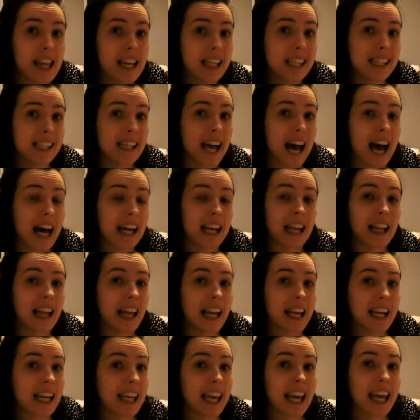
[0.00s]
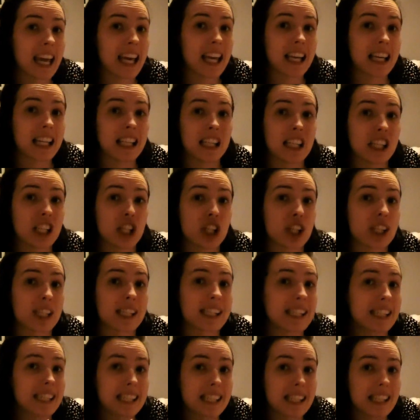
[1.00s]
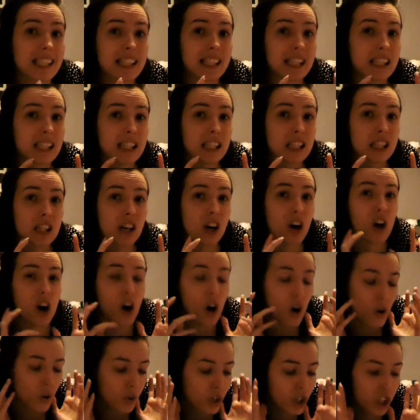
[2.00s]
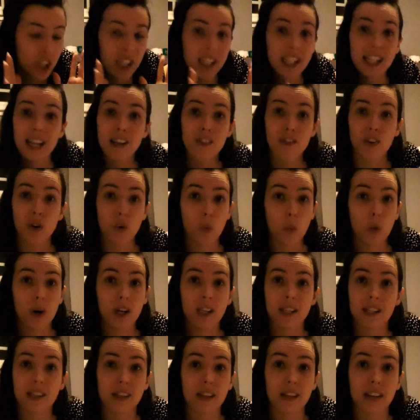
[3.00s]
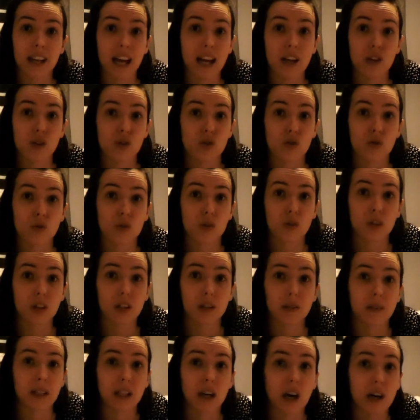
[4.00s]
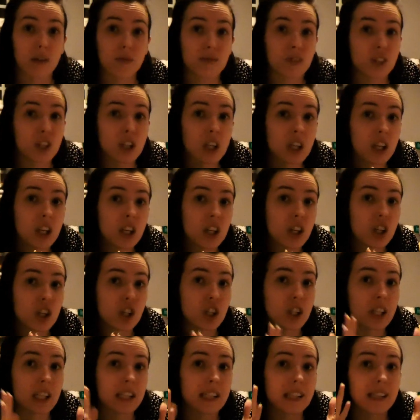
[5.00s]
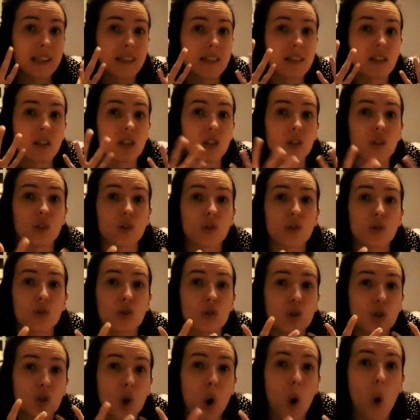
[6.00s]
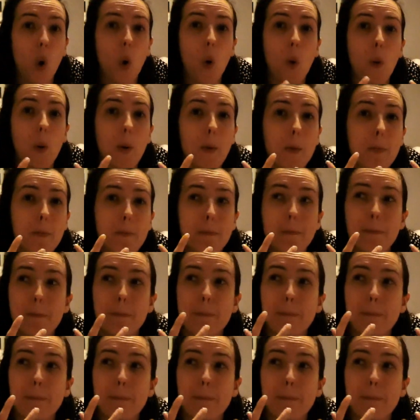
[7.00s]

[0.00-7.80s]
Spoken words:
this Adeline Kane just... oh, she's even worse than Deathstroke. I mean, she's so...